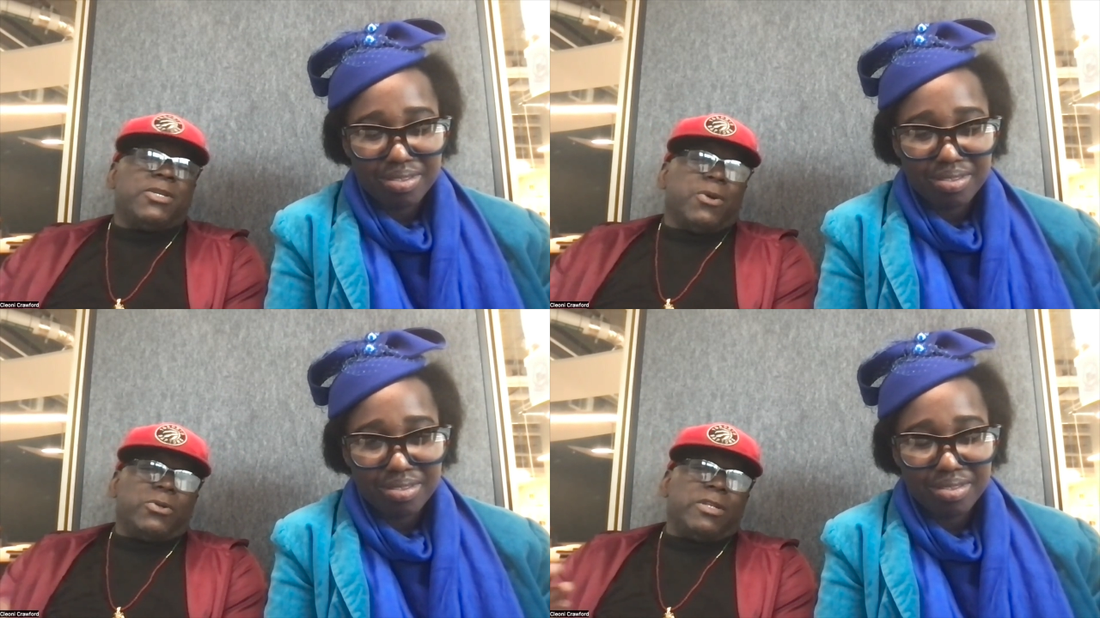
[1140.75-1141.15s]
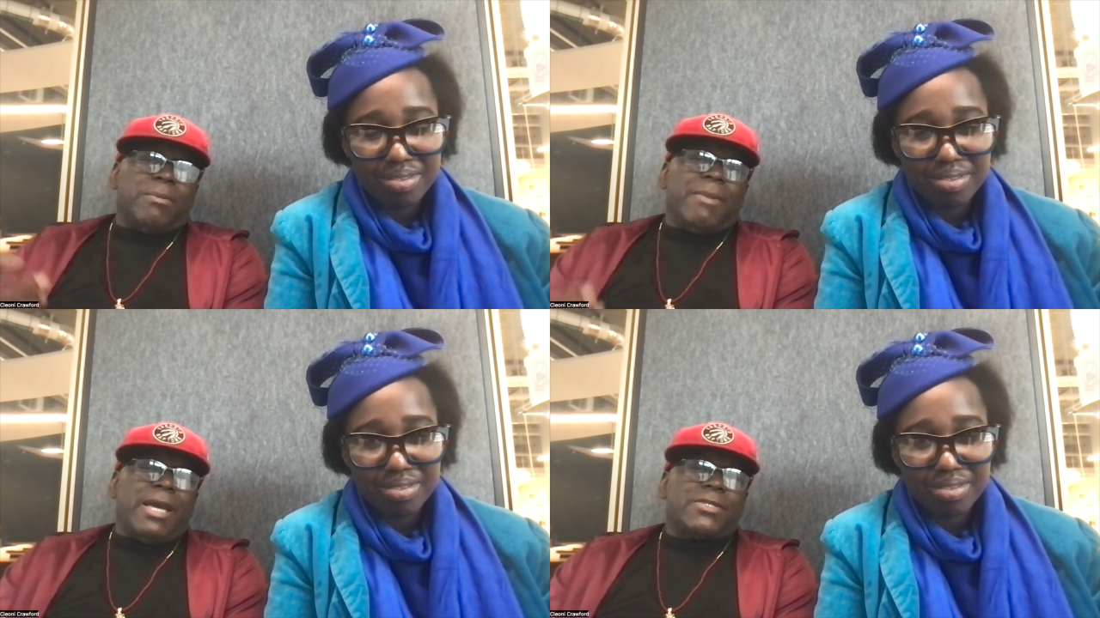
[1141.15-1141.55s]
Speaker 1: You go to the
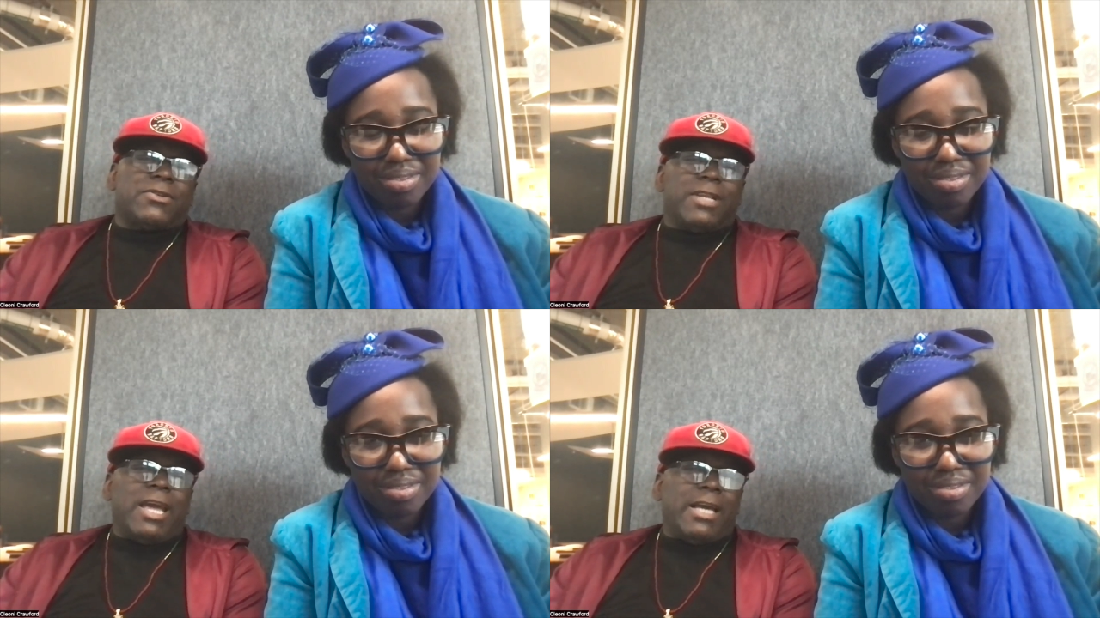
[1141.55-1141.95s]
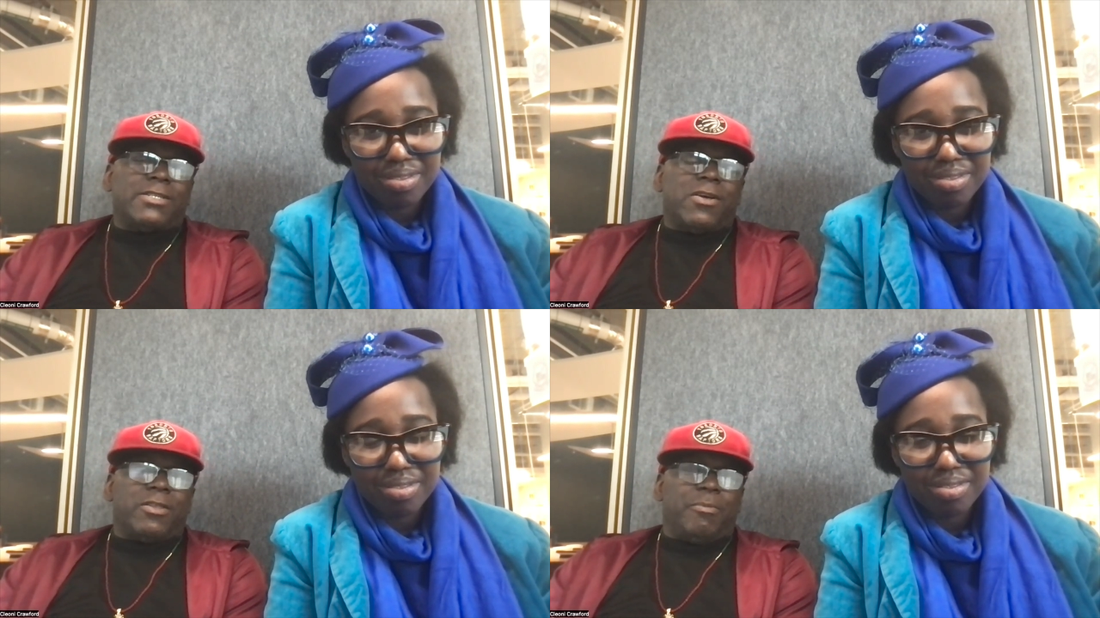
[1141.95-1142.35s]
master that has
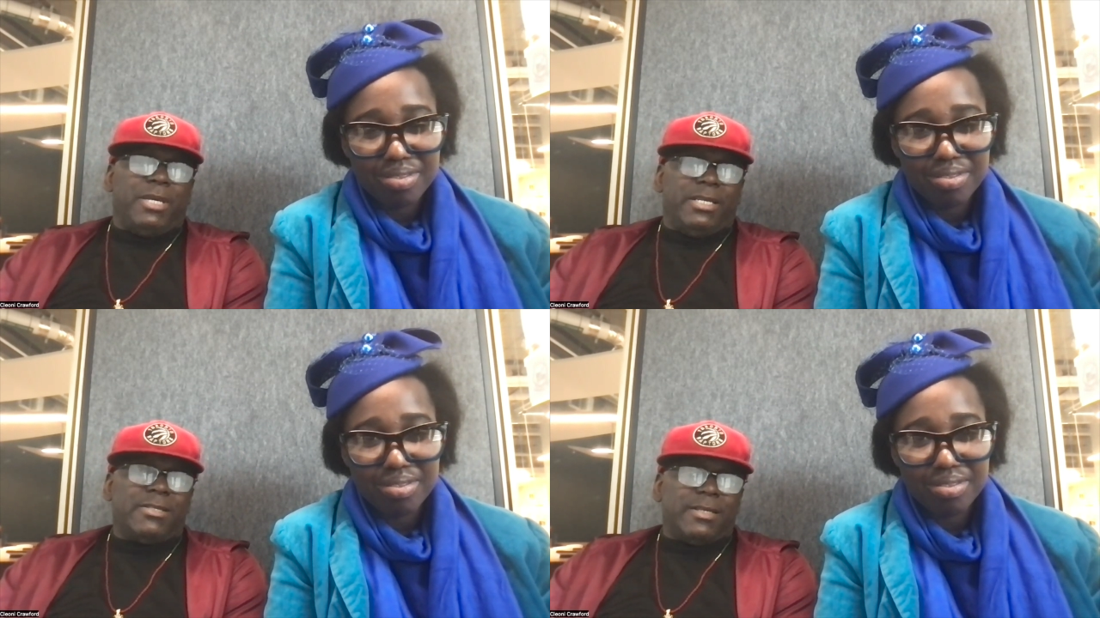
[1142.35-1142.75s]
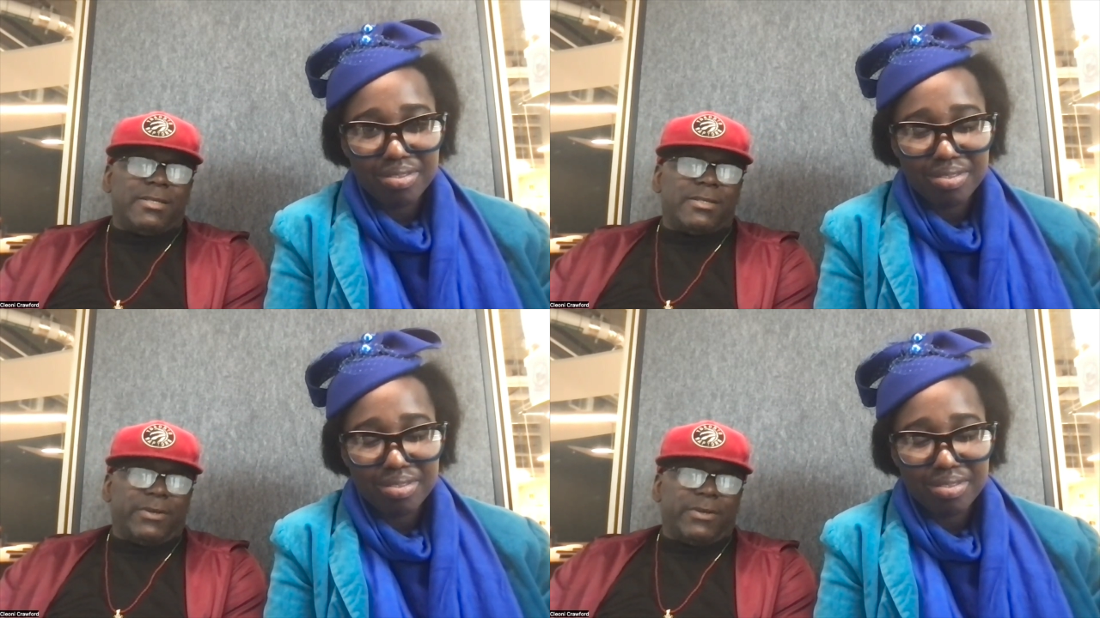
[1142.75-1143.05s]
all the pieces,